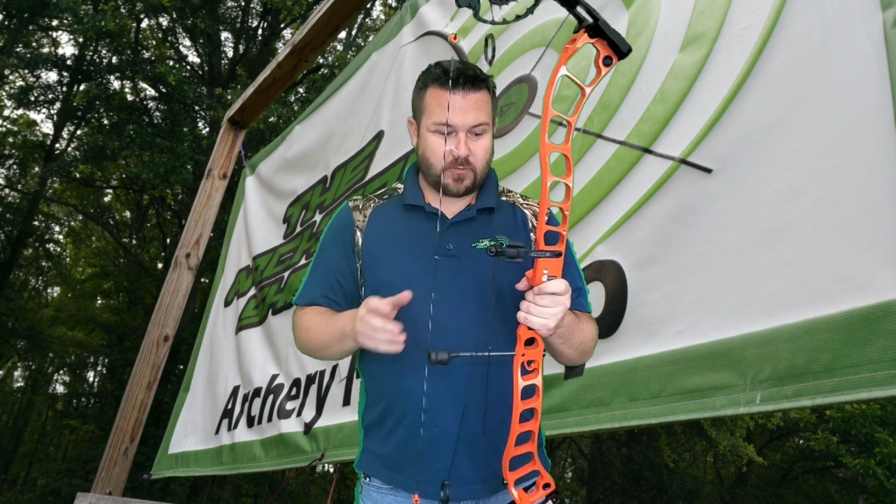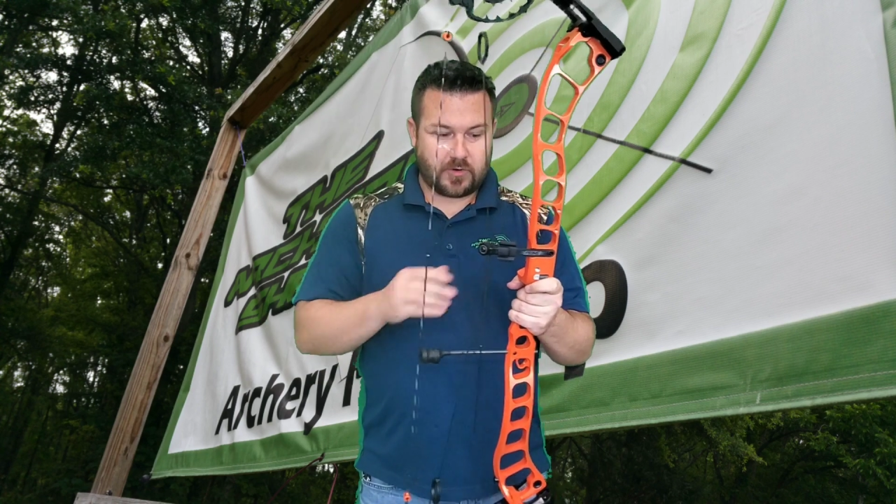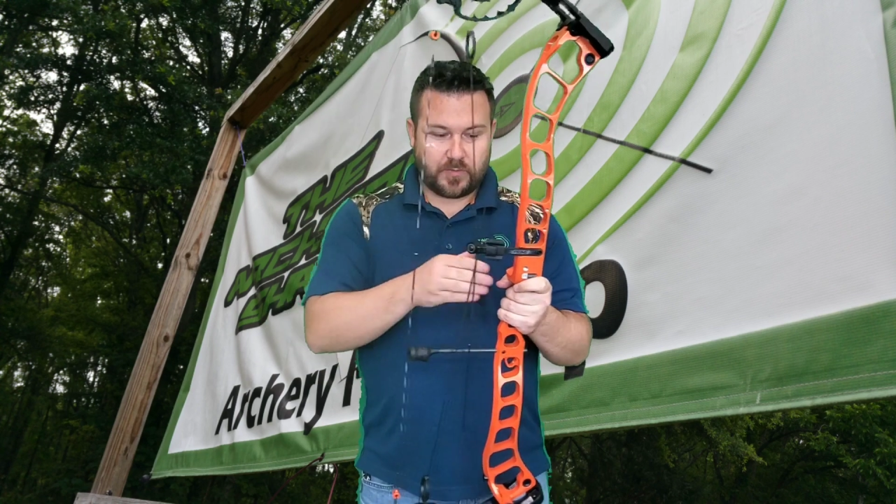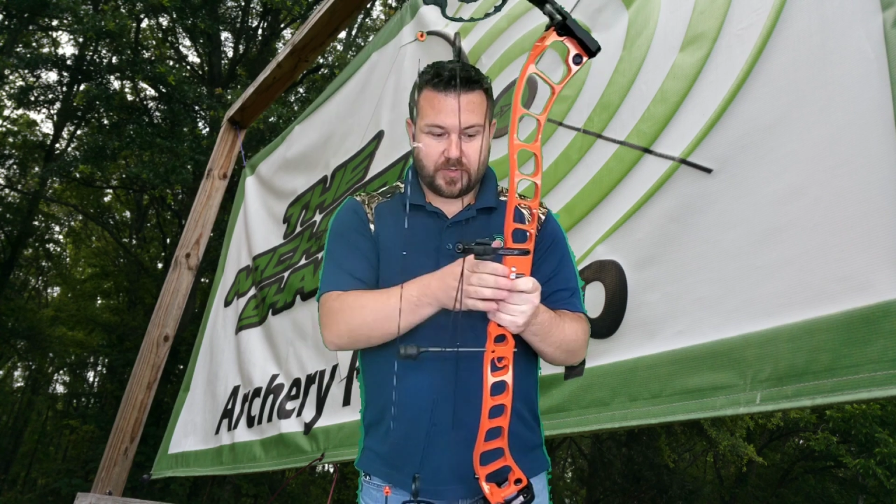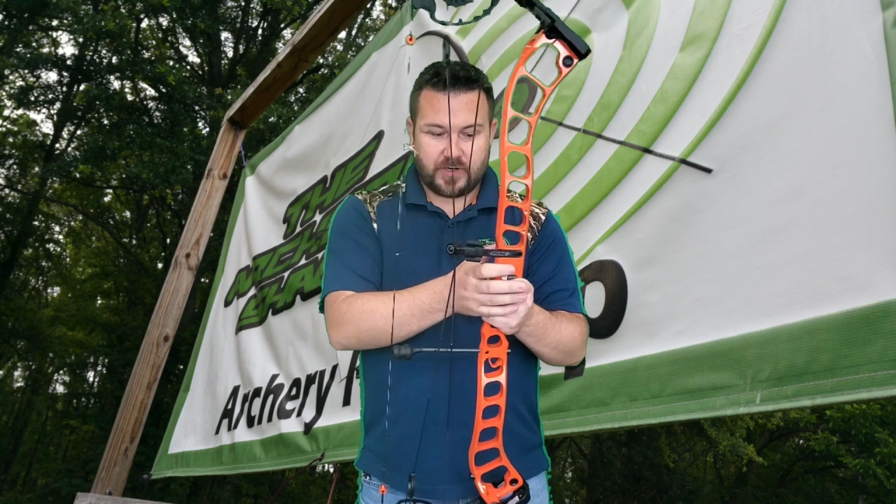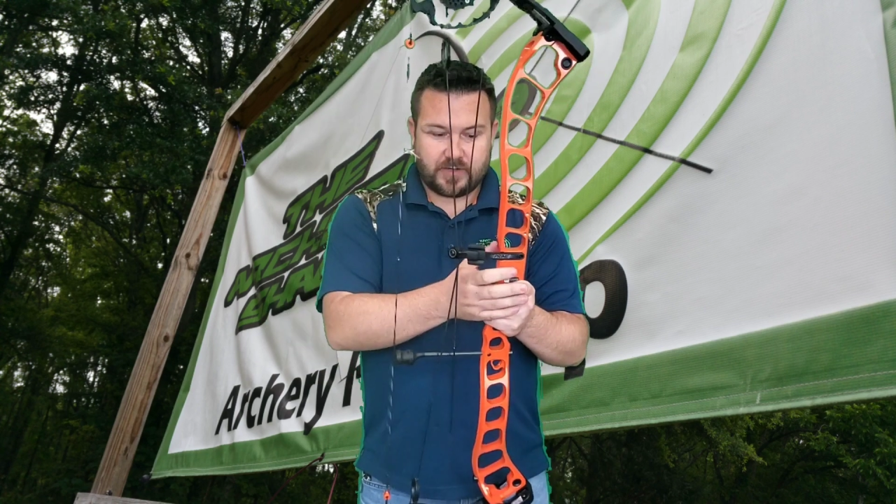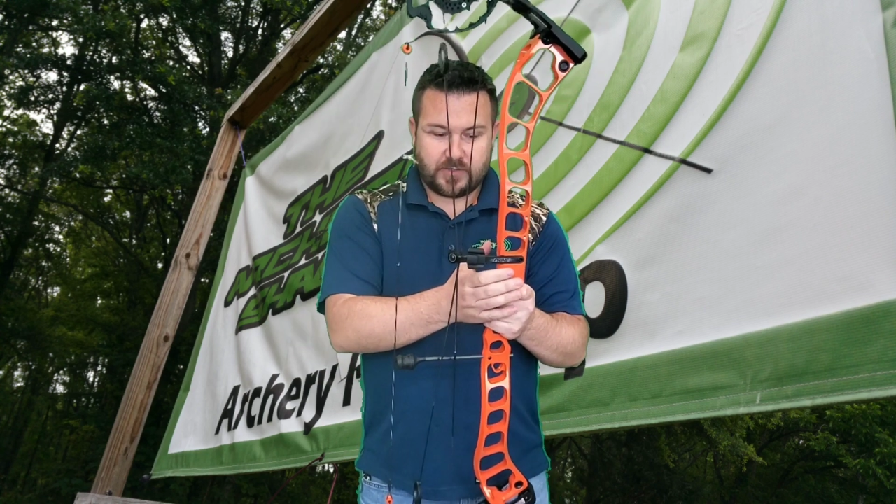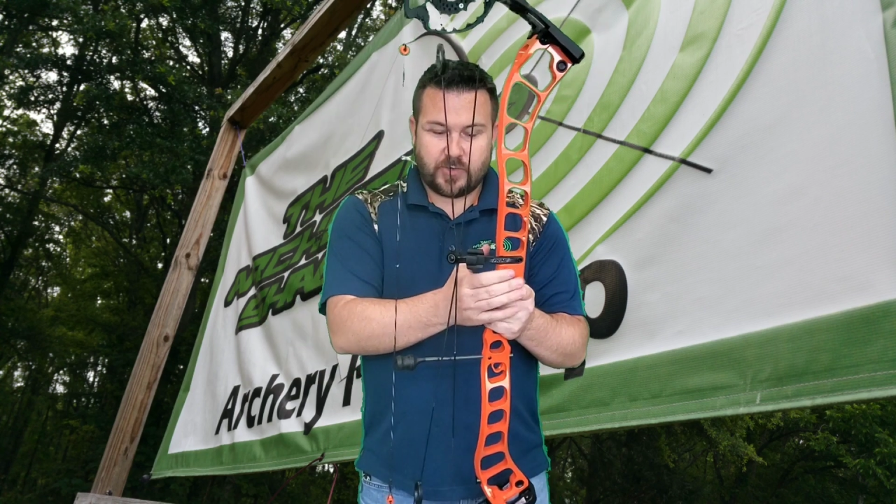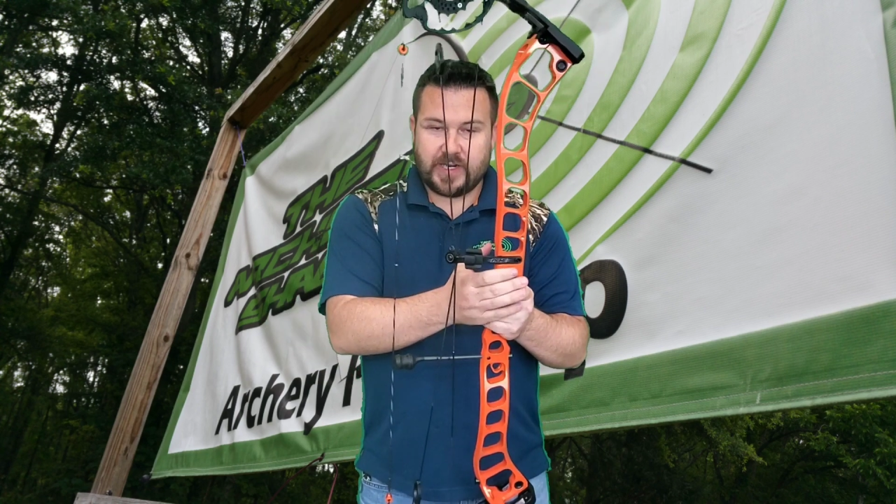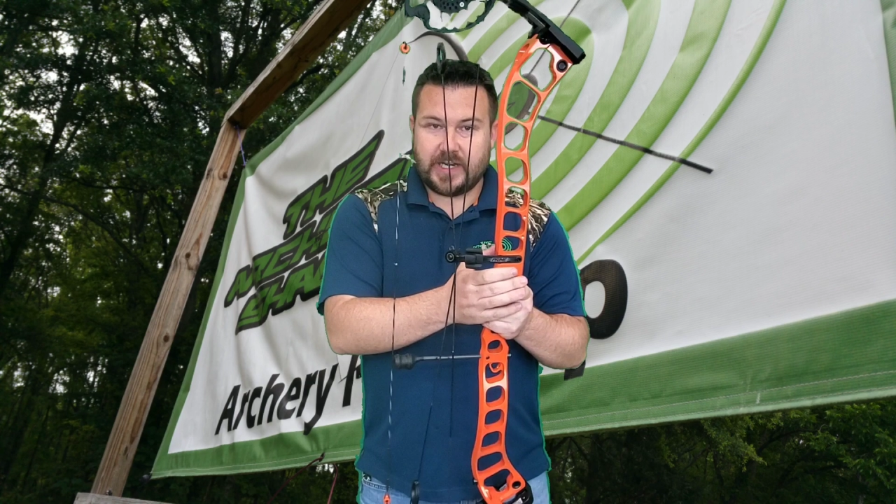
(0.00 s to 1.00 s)
We're going to put a
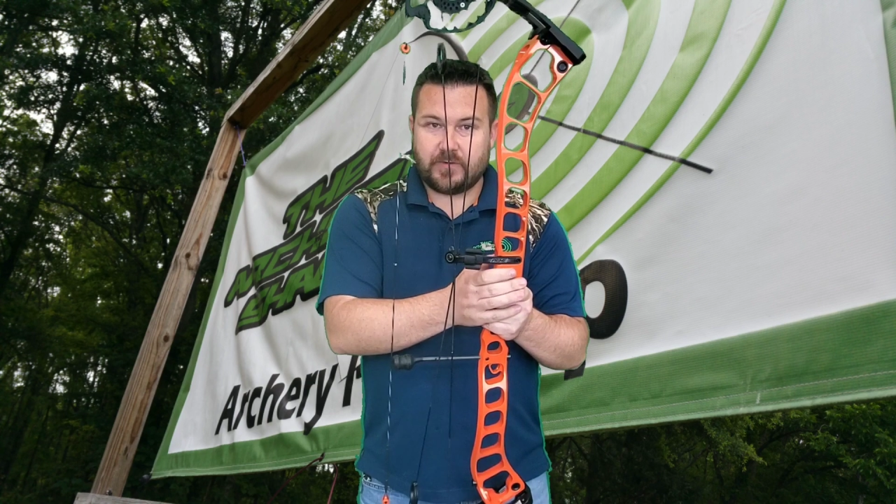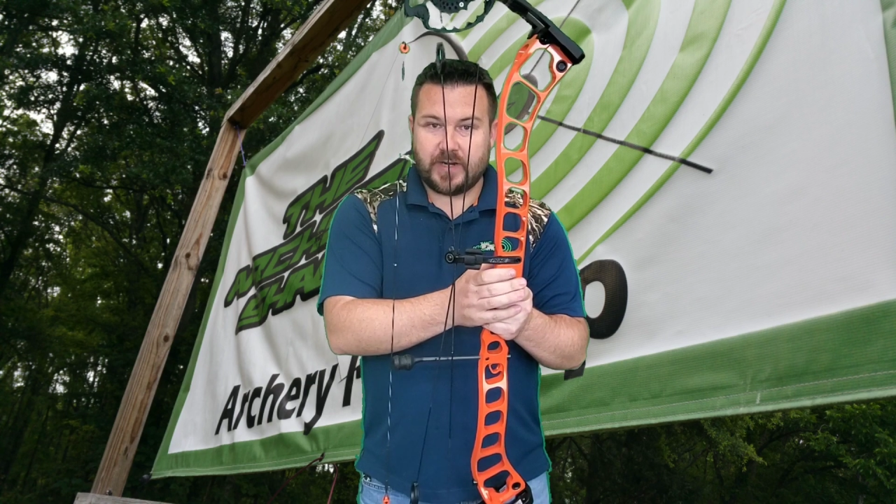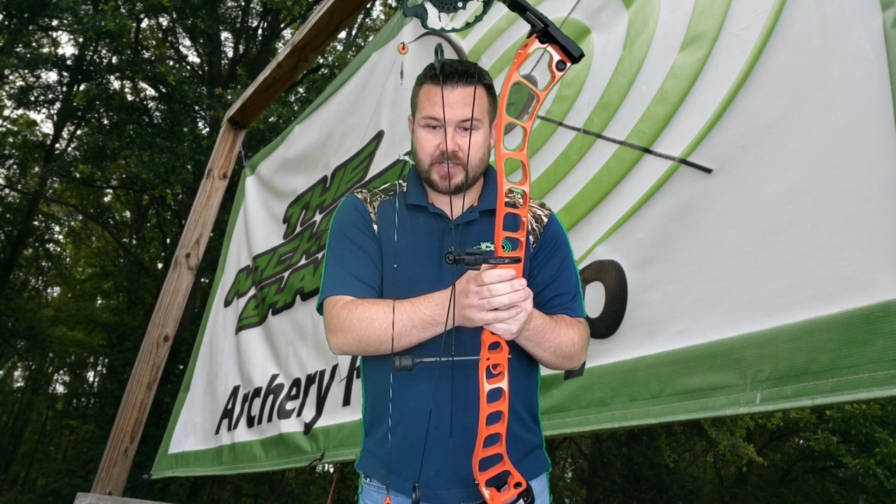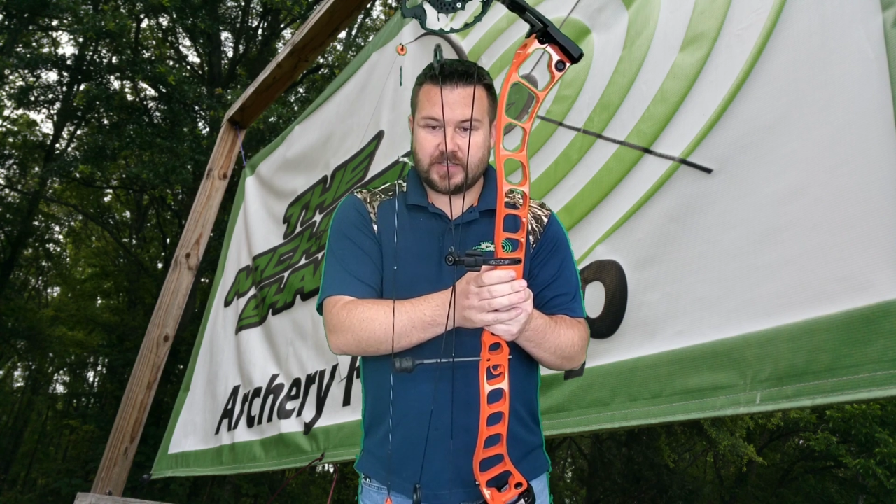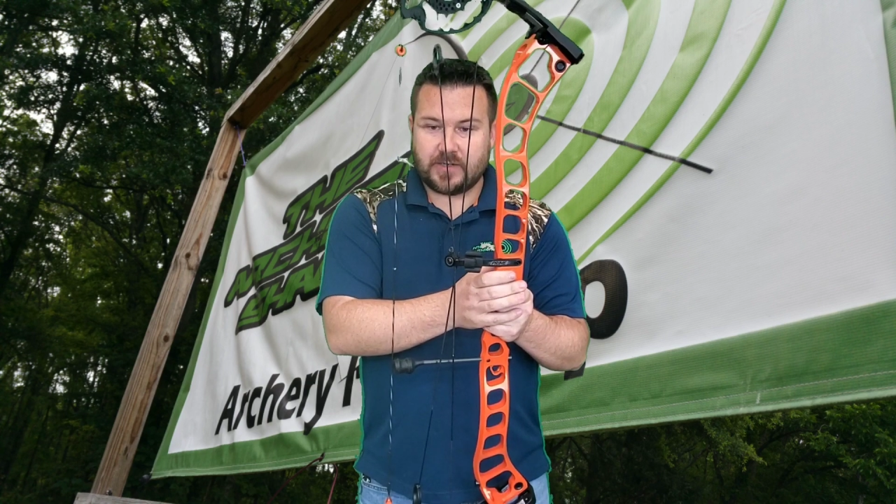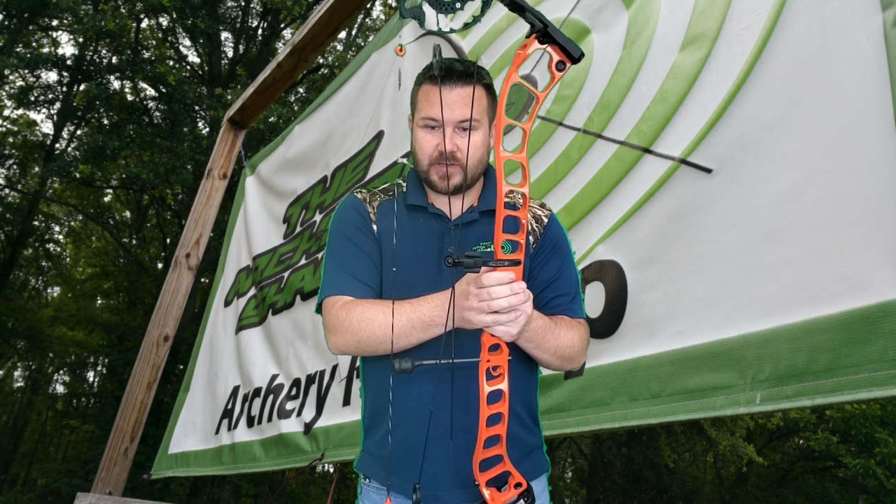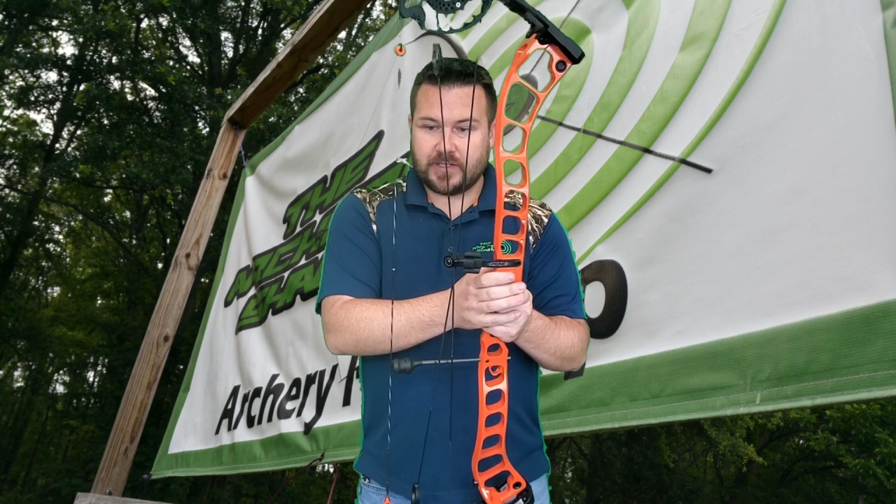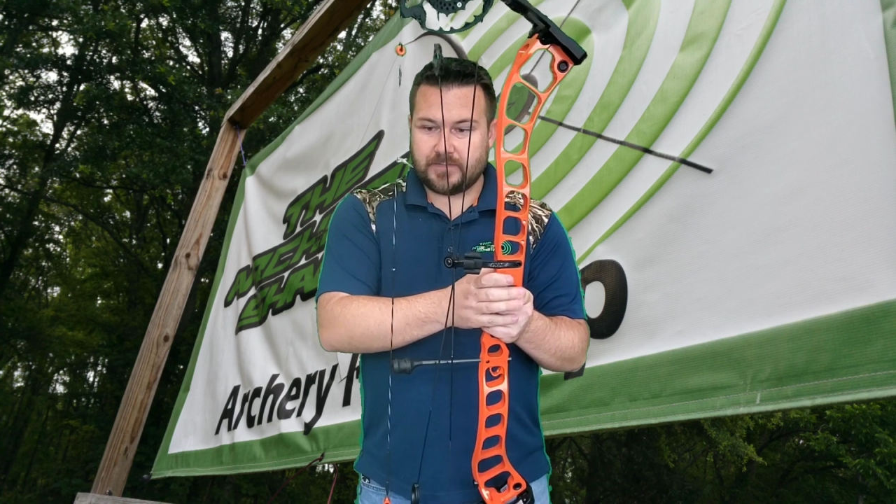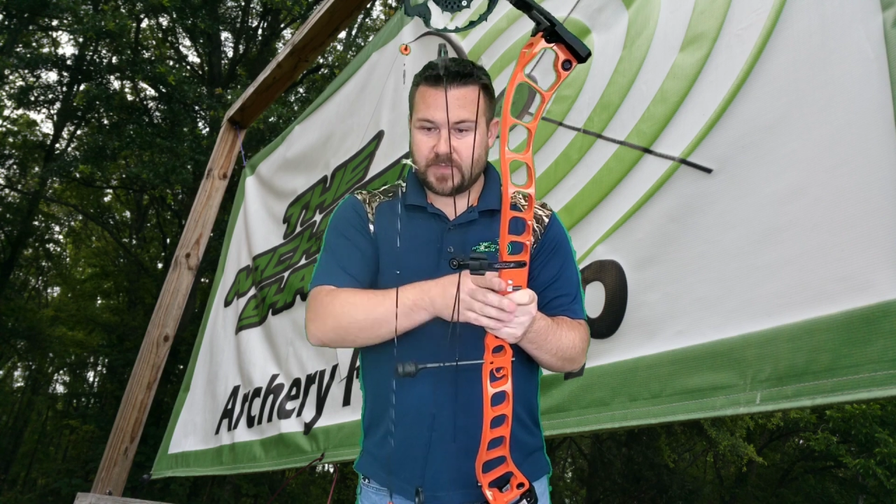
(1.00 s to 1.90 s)
Trinity rest on it